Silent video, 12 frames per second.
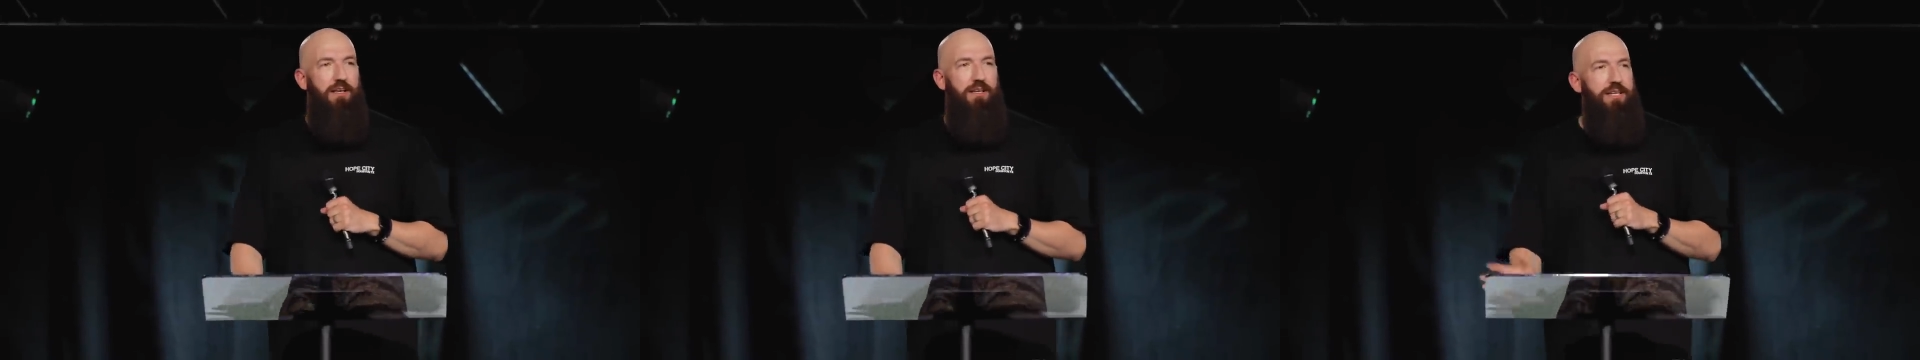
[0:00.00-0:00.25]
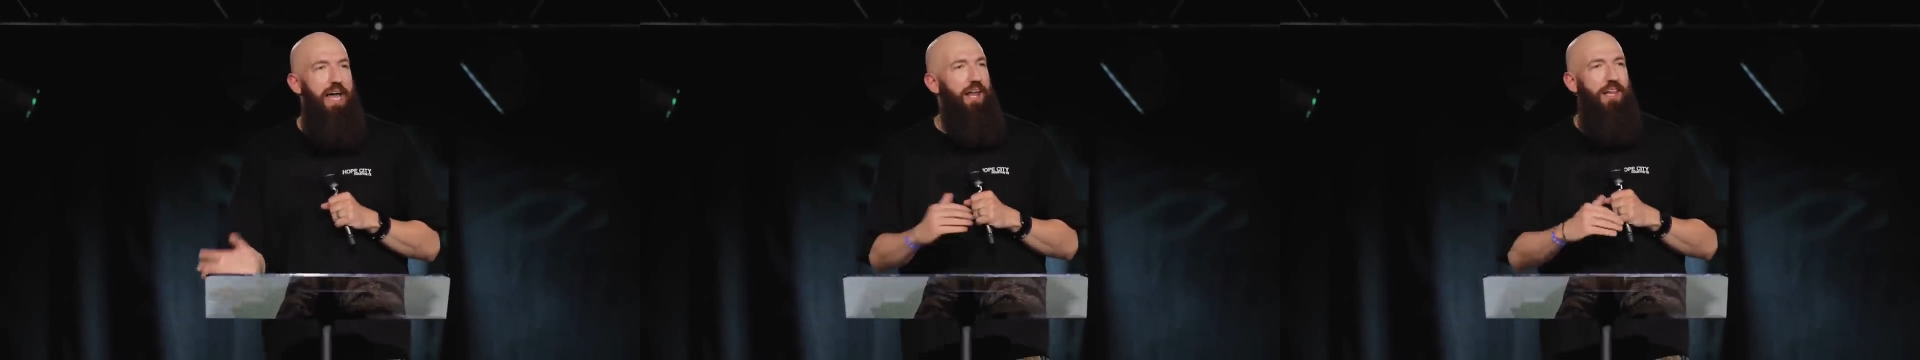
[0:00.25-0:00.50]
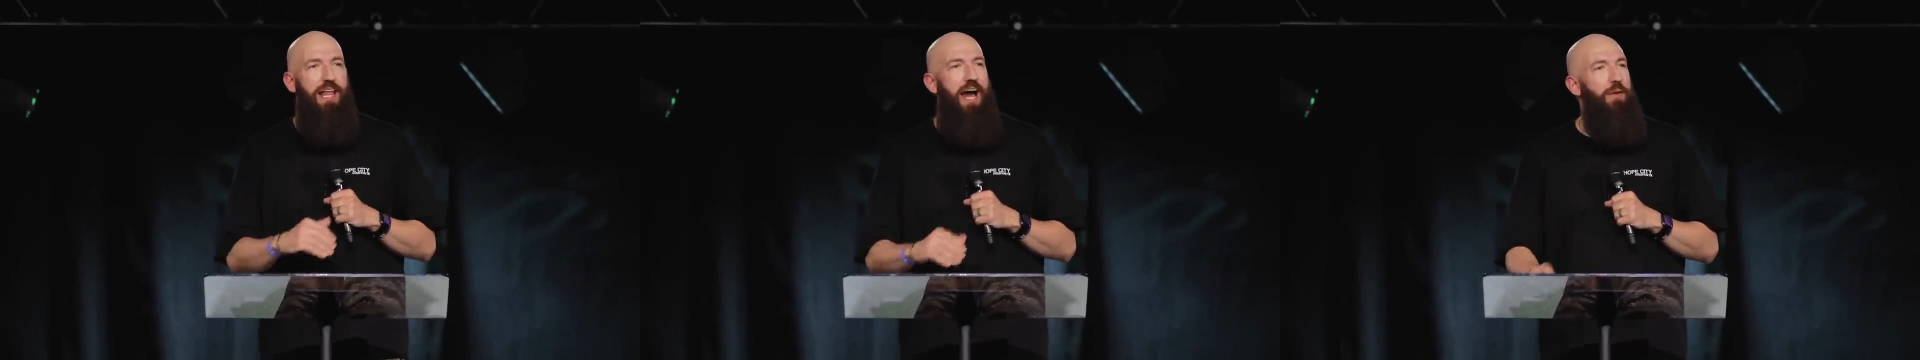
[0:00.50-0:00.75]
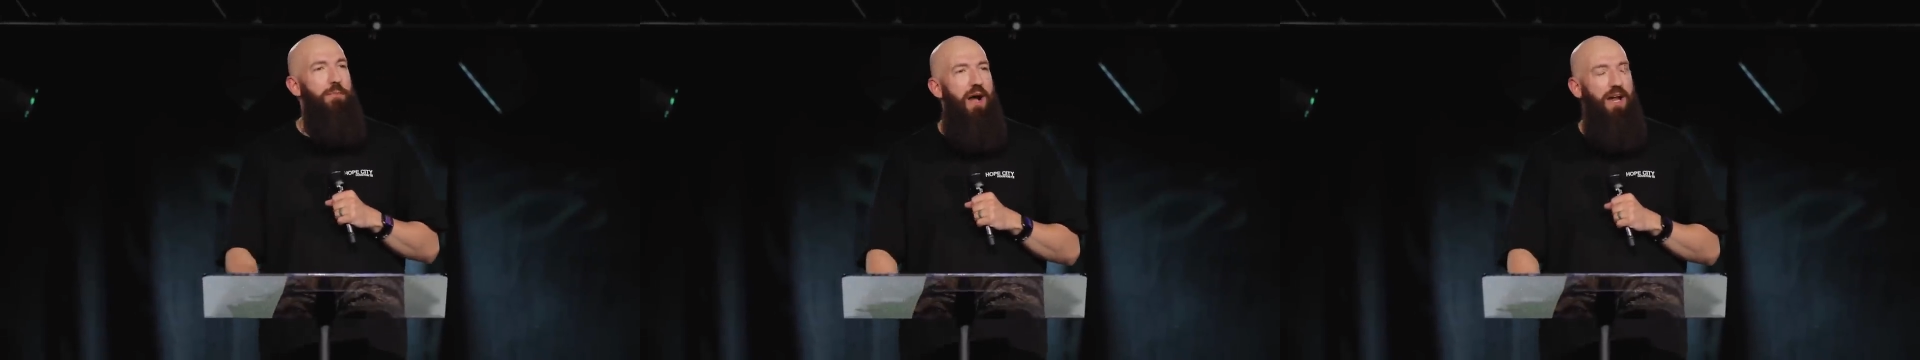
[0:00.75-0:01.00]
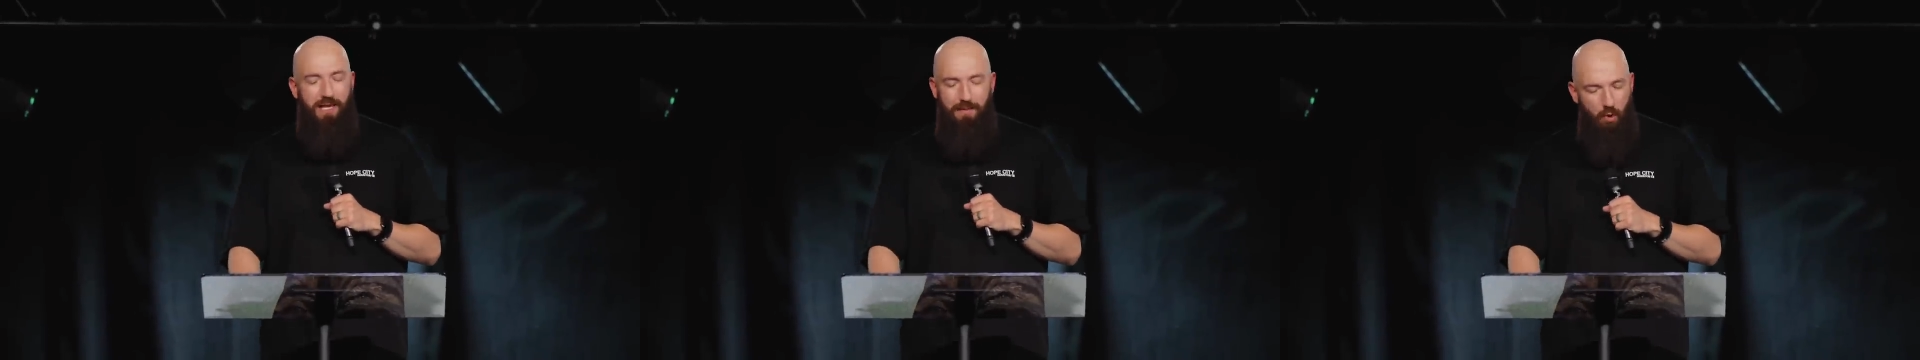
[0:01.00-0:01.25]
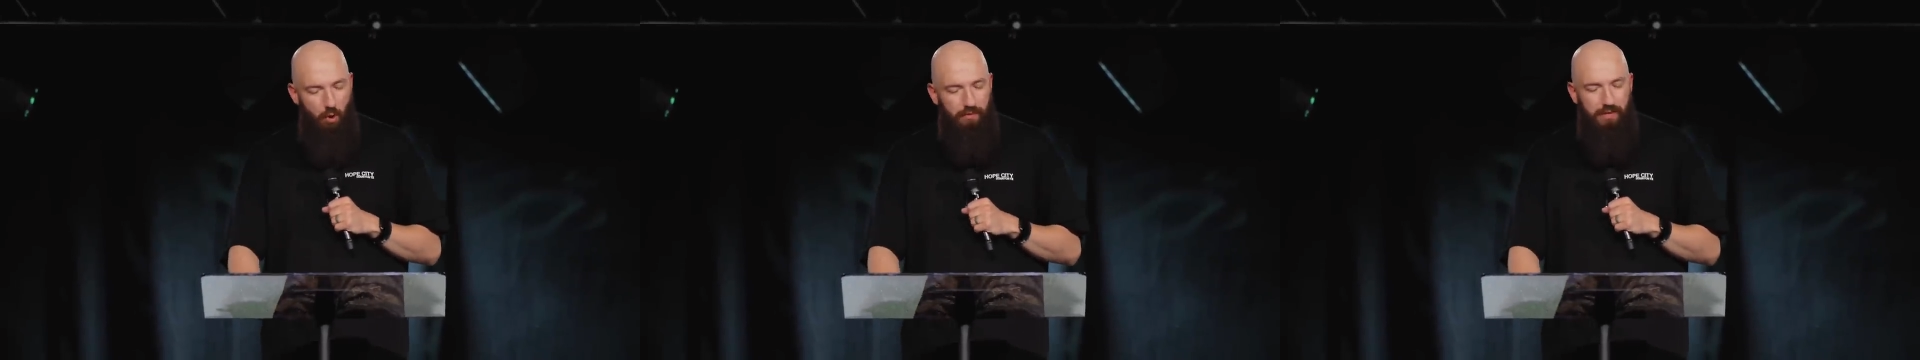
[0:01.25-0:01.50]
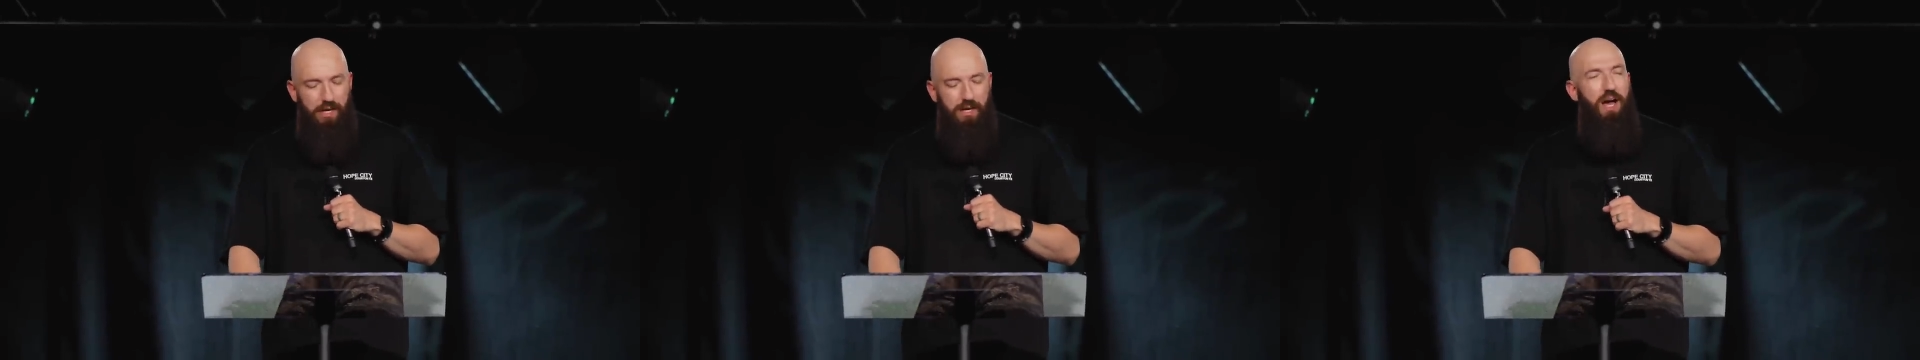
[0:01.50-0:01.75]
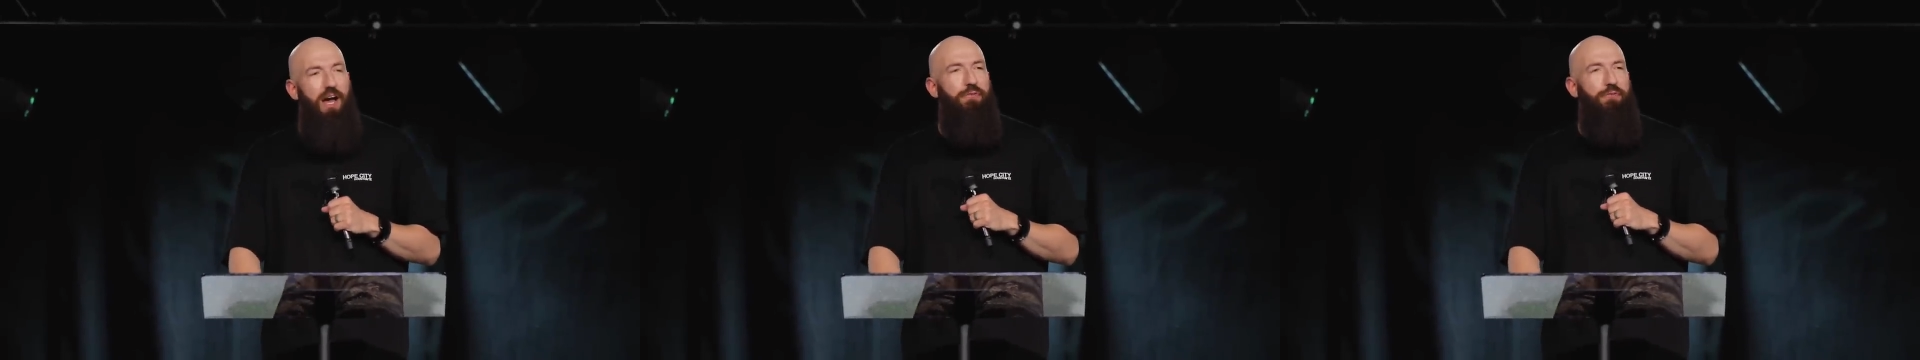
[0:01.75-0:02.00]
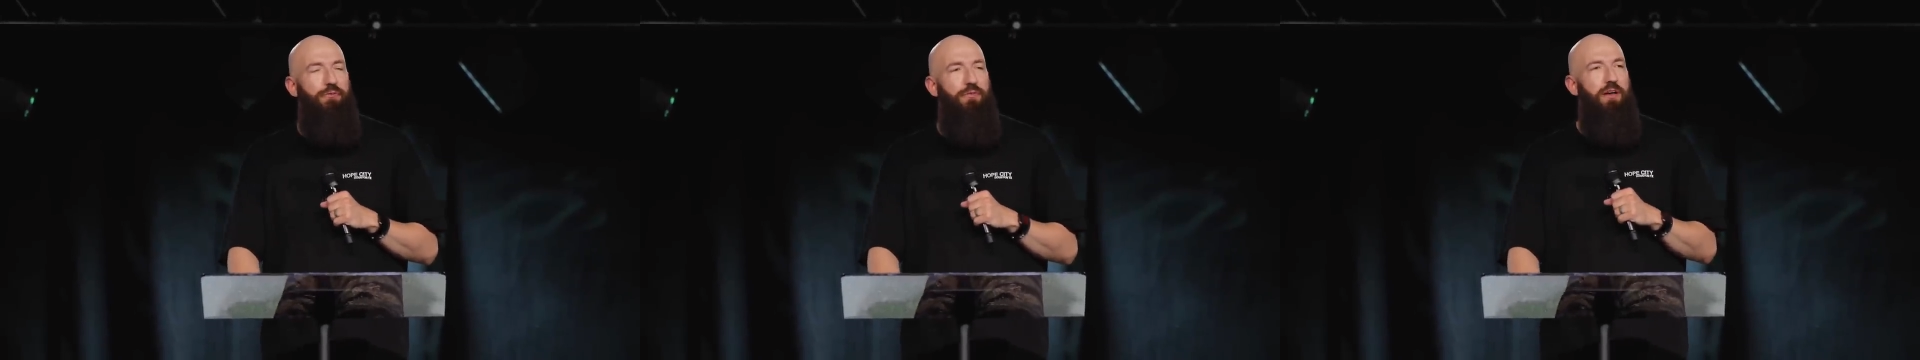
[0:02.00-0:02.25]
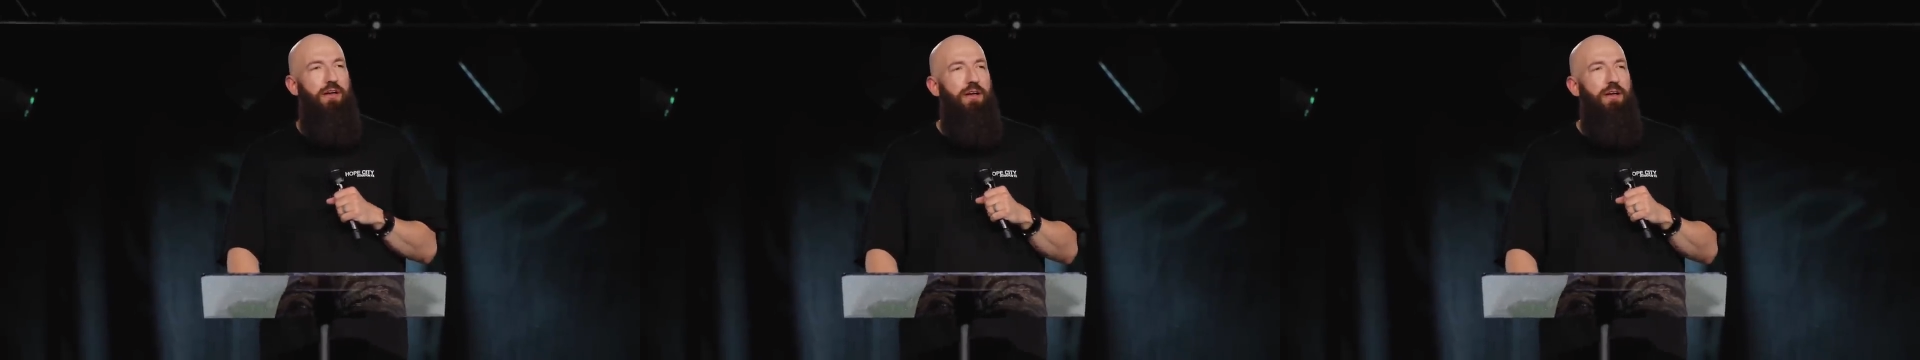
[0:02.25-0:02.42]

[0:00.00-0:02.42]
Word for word: not a lot of money, more than enough,